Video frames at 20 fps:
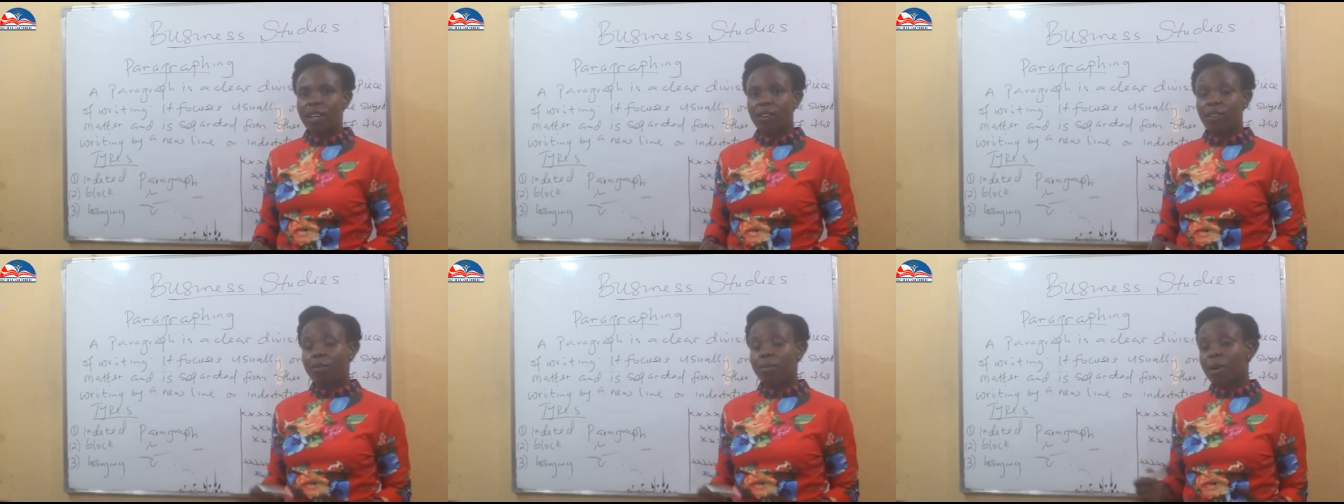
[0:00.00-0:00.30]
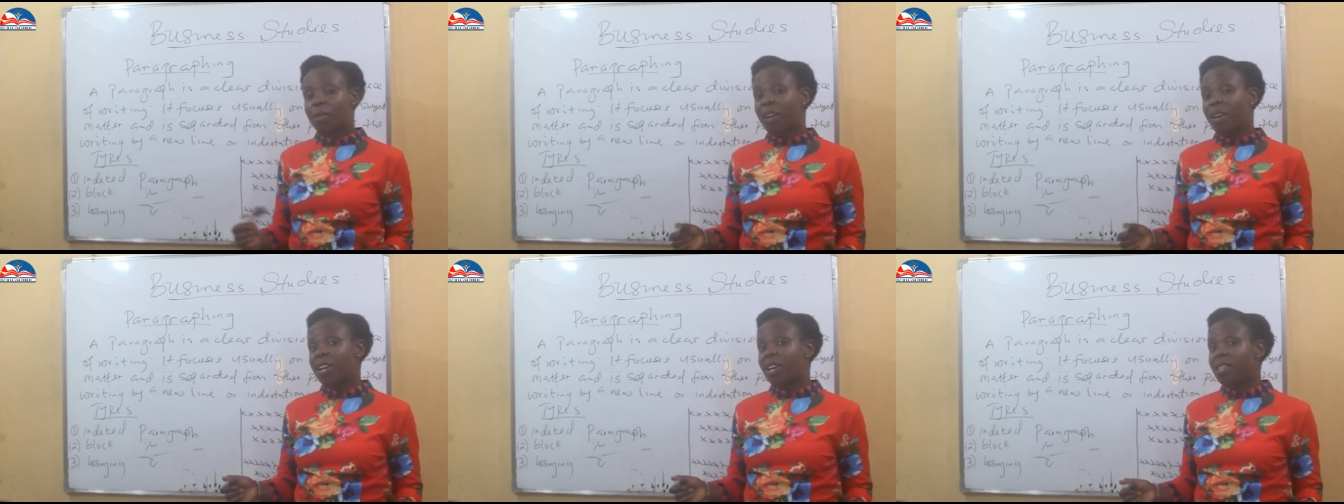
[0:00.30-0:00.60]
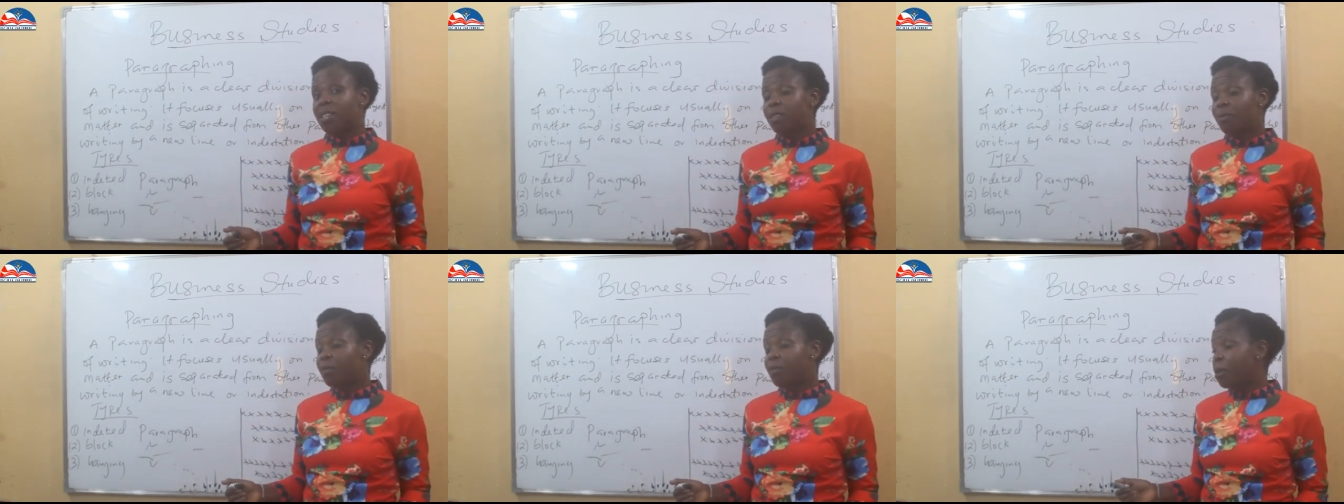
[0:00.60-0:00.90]
Remember
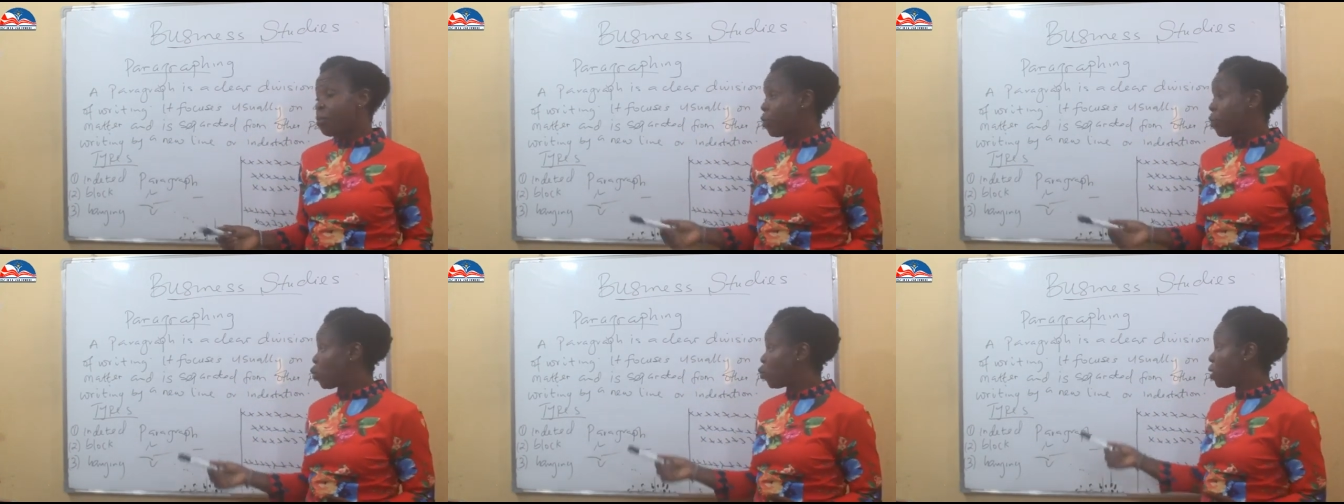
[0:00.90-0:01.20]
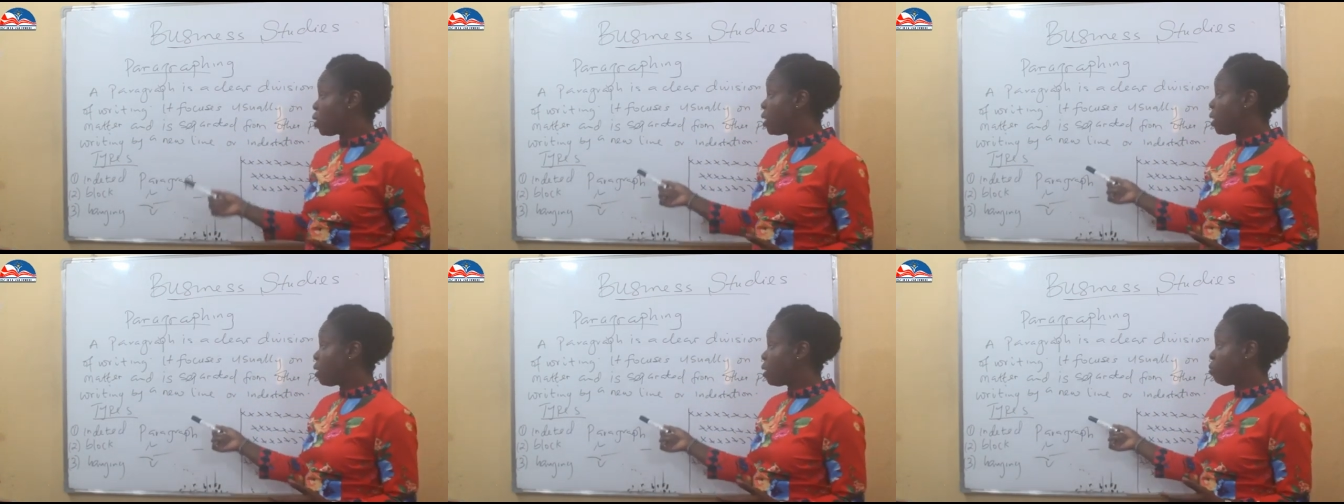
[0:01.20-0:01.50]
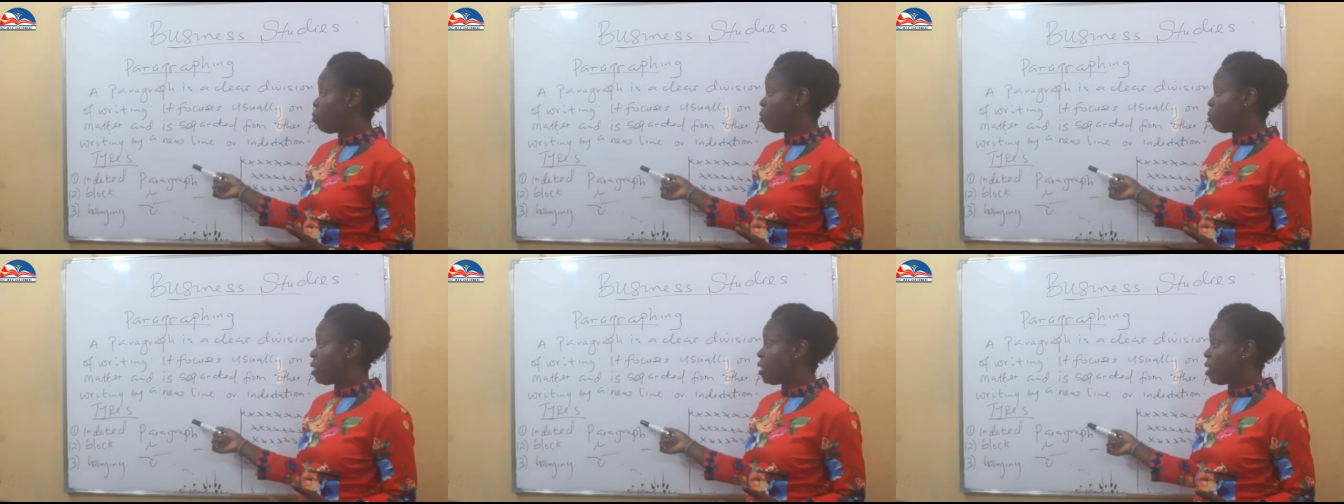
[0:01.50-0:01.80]
there's difference between
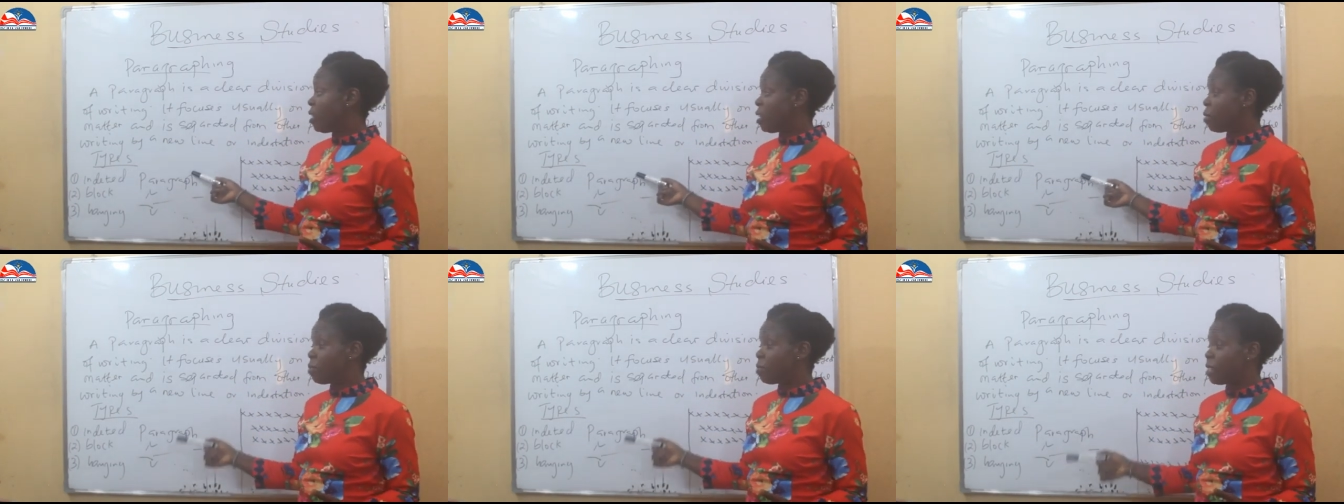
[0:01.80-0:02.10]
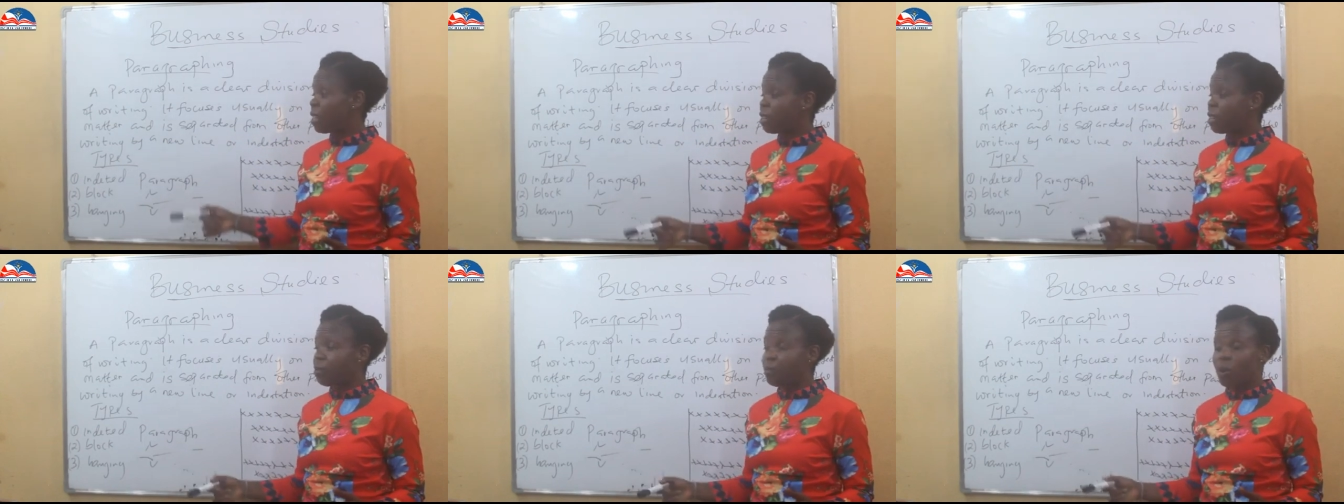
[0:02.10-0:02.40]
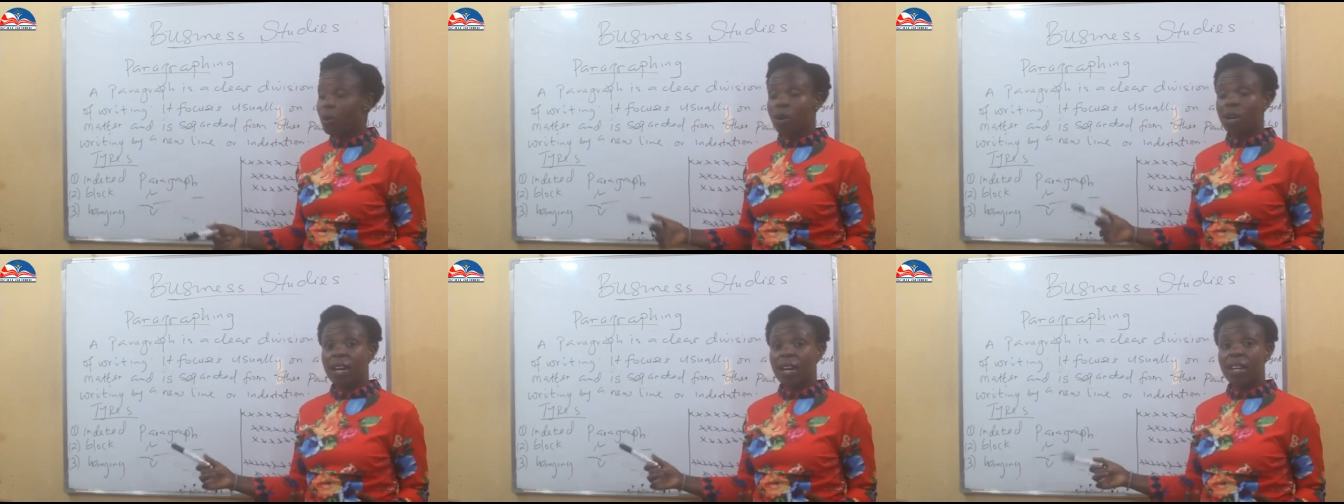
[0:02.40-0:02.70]
the indented
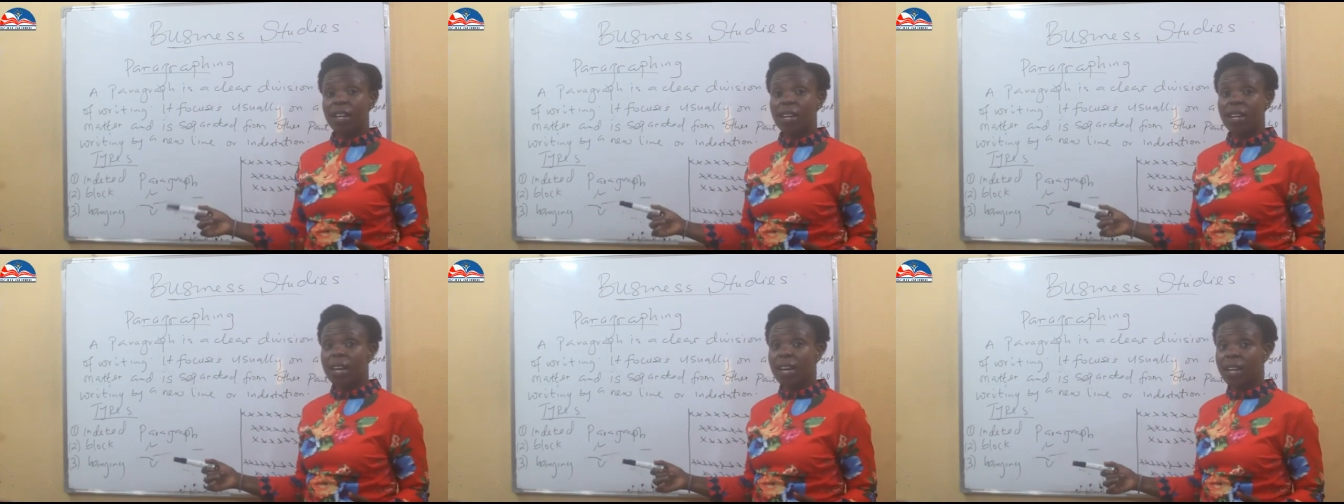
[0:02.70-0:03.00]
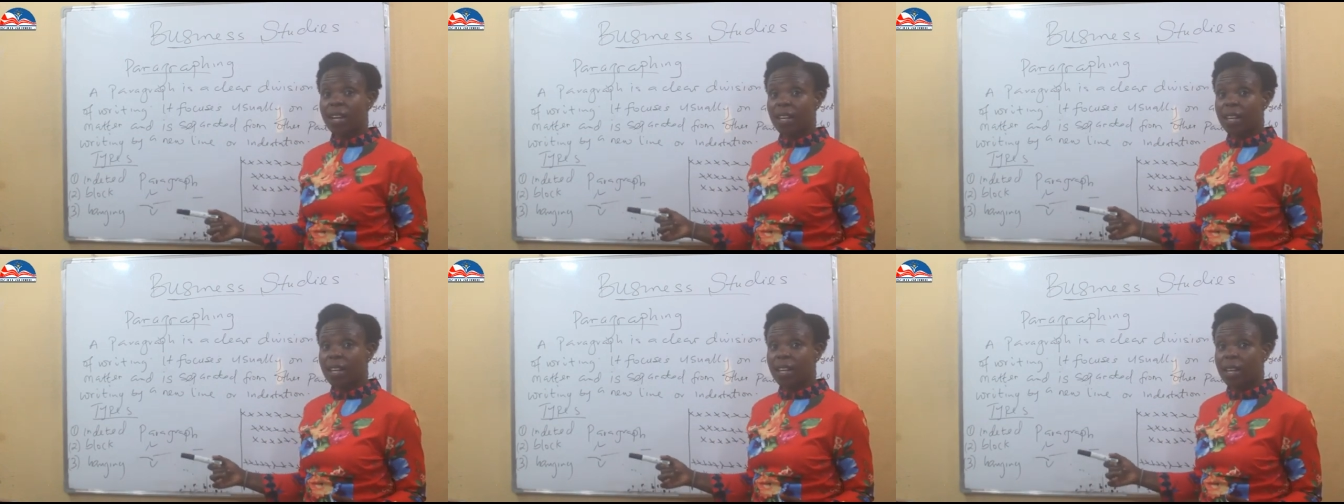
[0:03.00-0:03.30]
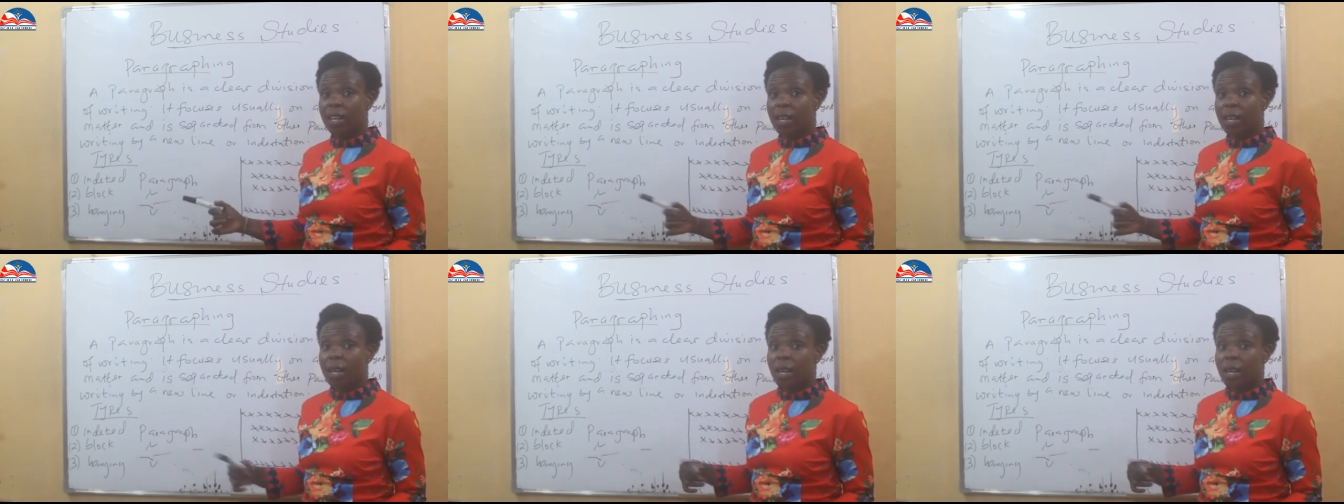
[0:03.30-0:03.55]
block and the hanging.